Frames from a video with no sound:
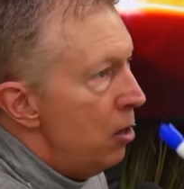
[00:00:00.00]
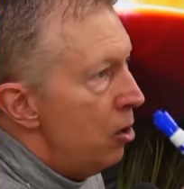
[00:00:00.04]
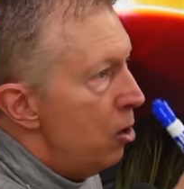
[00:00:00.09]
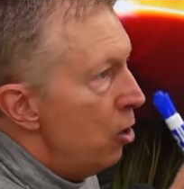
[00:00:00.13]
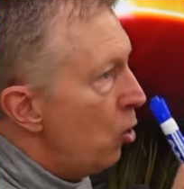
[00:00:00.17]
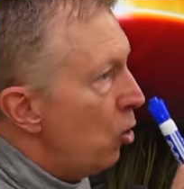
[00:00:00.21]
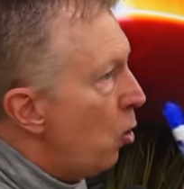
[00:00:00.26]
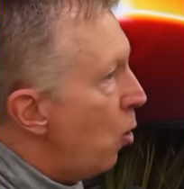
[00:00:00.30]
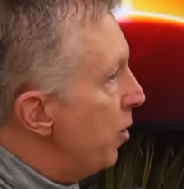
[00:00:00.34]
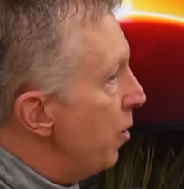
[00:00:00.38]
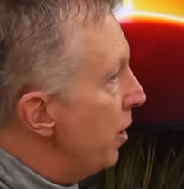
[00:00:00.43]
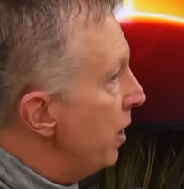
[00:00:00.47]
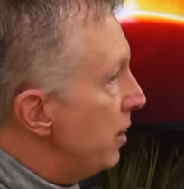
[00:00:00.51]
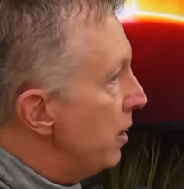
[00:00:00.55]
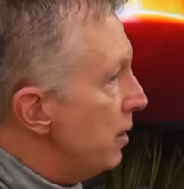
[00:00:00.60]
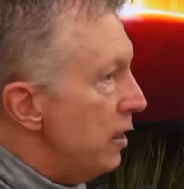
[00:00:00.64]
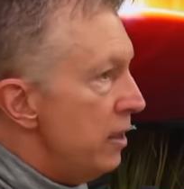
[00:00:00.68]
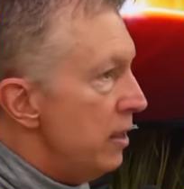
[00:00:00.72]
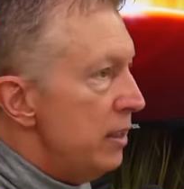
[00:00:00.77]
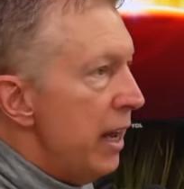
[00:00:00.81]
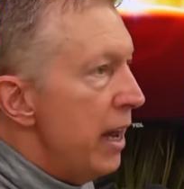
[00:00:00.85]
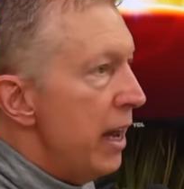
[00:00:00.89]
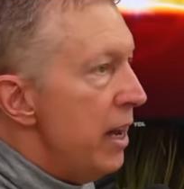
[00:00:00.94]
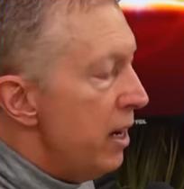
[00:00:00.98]
According to the
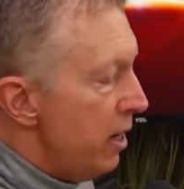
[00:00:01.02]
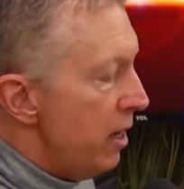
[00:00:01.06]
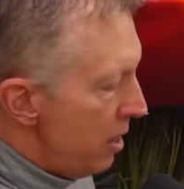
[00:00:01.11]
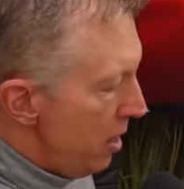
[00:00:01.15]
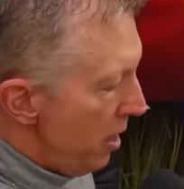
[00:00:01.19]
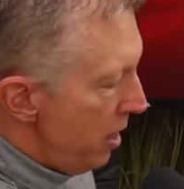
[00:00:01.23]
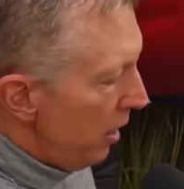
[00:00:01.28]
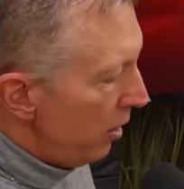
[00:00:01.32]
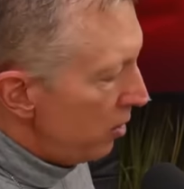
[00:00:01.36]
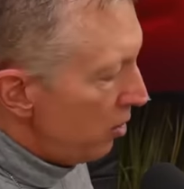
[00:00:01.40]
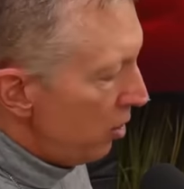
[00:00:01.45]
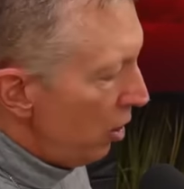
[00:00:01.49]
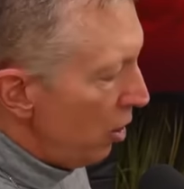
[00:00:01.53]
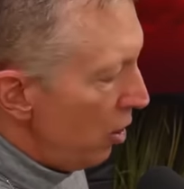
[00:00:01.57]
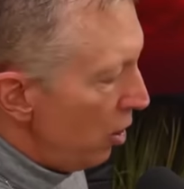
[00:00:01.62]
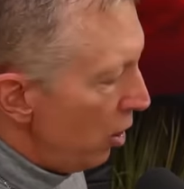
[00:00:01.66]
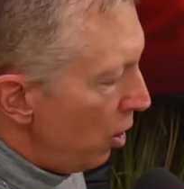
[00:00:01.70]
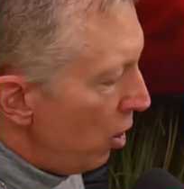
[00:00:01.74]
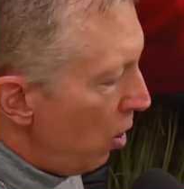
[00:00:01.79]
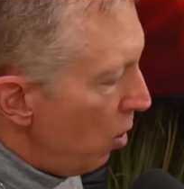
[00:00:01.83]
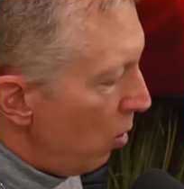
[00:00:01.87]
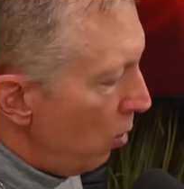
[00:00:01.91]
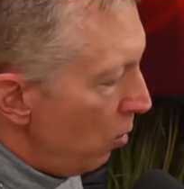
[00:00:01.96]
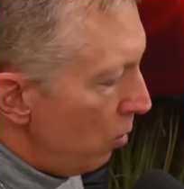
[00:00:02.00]
data, it's going to
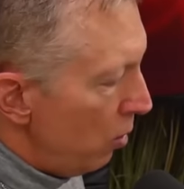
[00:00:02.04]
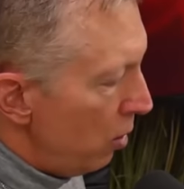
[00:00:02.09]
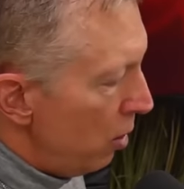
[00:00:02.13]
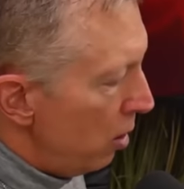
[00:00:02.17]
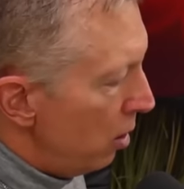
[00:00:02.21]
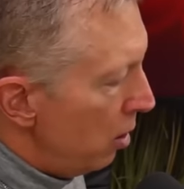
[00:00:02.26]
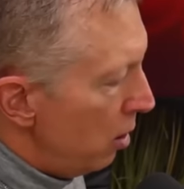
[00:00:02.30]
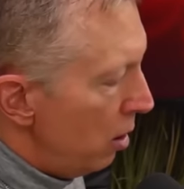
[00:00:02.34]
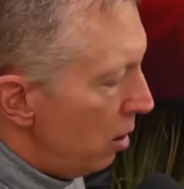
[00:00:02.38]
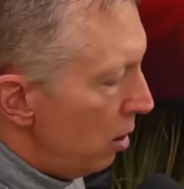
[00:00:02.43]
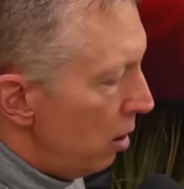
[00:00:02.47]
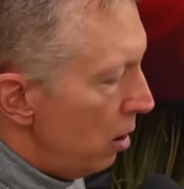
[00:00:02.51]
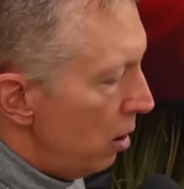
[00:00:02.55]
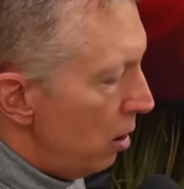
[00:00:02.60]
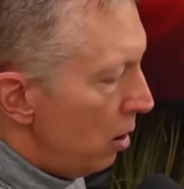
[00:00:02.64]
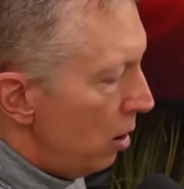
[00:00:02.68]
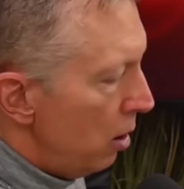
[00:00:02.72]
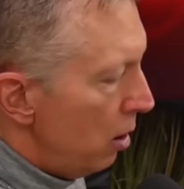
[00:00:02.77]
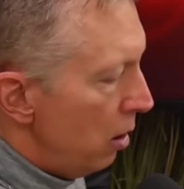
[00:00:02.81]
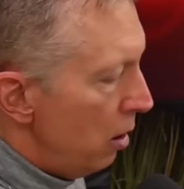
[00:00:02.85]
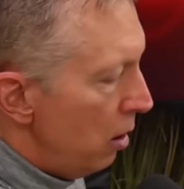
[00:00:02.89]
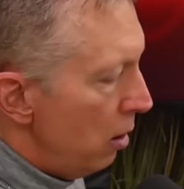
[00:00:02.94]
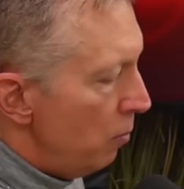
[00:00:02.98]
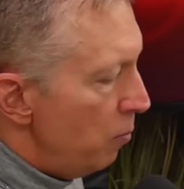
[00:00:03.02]
go
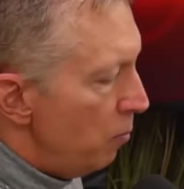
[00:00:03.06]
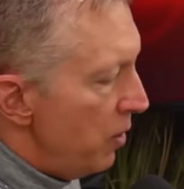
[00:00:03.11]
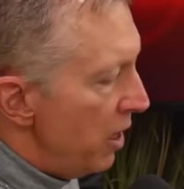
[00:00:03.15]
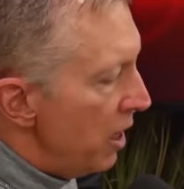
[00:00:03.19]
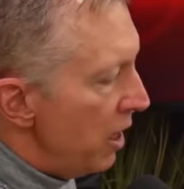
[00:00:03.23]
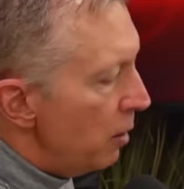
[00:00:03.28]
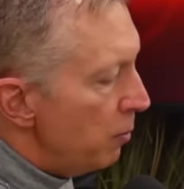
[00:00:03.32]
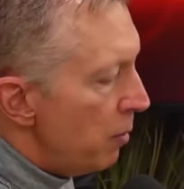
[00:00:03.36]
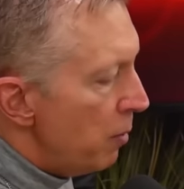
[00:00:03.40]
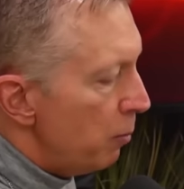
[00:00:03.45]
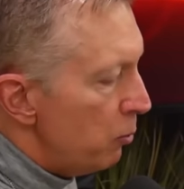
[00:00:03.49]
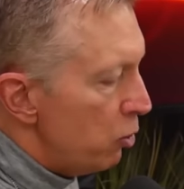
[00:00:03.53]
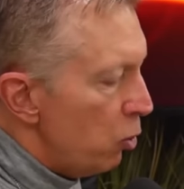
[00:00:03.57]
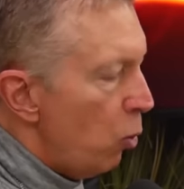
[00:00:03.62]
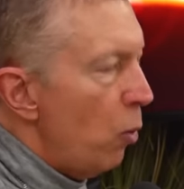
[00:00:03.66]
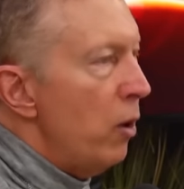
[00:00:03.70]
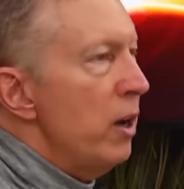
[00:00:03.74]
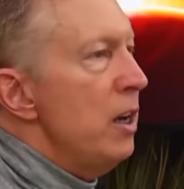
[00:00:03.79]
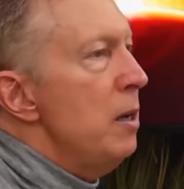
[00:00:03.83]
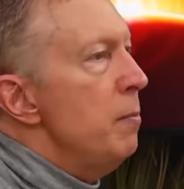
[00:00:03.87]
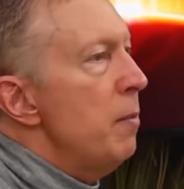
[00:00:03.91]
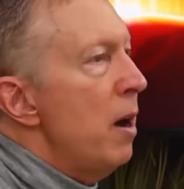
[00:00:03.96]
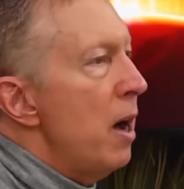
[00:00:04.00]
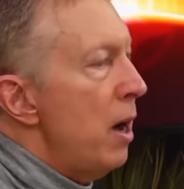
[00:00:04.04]
minimum
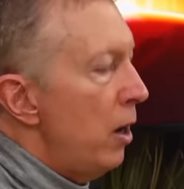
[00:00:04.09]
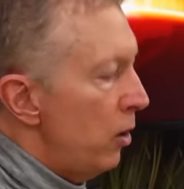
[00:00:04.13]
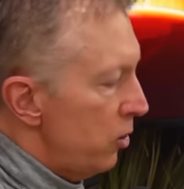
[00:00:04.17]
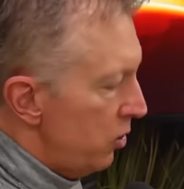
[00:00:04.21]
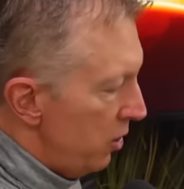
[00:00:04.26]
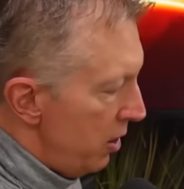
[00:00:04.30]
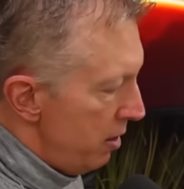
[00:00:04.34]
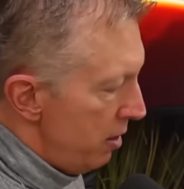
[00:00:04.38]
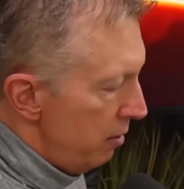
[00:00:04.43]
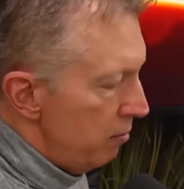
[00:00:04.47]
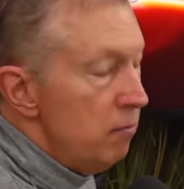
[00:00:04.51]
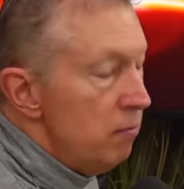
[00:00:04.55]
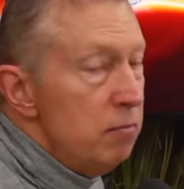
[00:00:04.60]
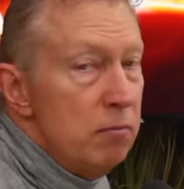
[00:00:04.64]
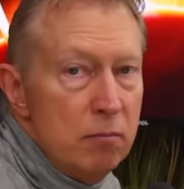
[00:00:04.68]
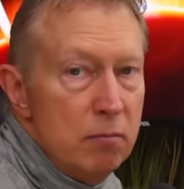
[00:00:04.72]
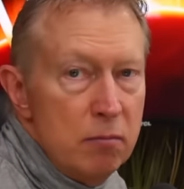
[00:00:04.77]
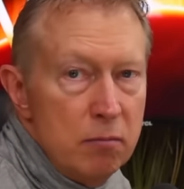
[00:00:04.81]
20 miles in.